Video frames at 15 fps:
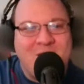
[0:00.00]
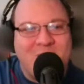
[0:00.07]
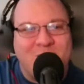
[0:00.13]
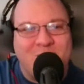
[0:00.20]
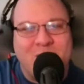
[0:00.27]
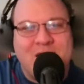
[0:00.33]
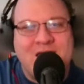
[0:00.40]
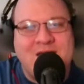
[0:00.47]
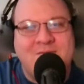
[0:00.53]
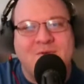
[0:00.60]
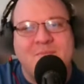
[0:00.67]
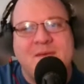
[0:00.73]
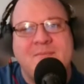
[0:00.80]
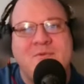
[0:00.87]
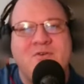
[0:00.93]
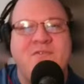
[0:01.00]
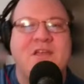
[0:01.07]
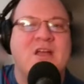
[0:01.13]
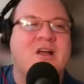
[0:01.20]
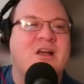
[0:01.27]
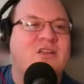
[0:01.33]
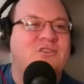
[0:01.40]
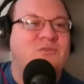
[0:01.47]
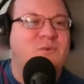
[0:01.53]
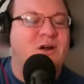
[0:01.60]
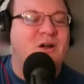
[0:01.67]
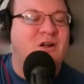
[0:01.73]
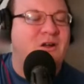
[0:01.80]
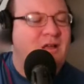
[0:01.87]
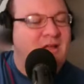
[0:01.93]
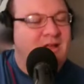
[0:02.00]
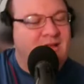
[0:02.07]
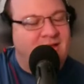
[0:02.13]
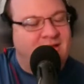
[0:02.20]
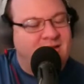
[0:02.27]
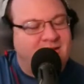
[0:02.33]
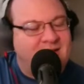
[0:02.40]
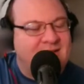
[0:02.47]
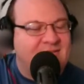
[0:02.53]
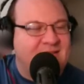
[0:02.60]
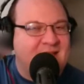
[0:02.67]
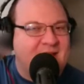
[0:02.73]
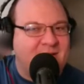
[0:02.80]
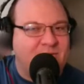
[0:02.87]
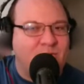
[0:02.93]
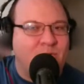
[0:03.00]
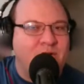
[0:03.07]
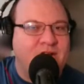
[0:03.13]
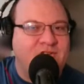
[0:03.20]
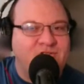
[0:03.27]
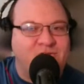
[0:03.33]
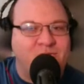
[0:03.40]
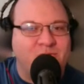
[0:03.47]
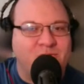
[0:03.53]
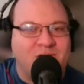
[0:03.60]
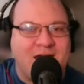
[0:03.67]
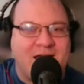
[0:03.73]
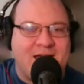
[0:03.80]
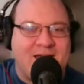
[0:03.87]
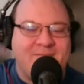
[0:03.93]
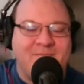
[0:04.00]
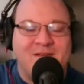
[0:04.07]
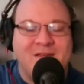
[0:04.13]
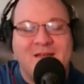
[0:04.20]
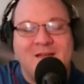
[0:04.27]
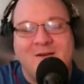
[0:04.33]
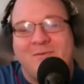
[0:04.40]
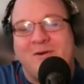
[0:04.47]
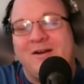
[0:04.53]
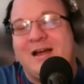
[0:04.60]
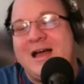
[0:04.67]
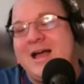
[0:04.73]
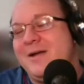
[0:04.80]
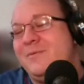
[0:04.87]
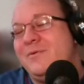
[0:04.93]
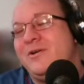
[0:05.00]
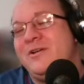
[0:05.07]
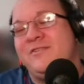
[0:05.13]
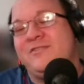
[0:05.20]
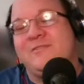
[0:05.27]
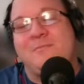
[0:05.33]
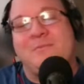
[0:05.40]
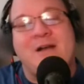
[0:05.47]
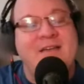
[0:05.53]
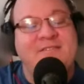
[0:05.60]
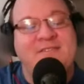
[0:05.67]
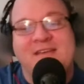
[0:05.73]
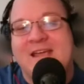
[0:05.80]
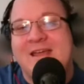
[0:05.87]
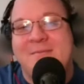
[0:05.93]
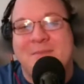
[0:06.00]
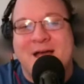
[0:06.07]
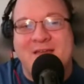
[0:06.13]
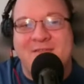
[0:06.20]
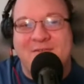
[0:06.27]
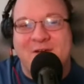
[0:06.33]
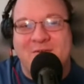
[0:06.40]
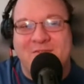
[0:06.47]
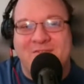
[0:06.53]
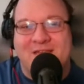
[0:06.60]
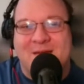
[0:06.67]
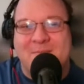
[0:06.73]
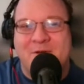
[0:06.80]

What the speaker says: we will be moving on to our next category, true crime, where I was surprised again by the votes.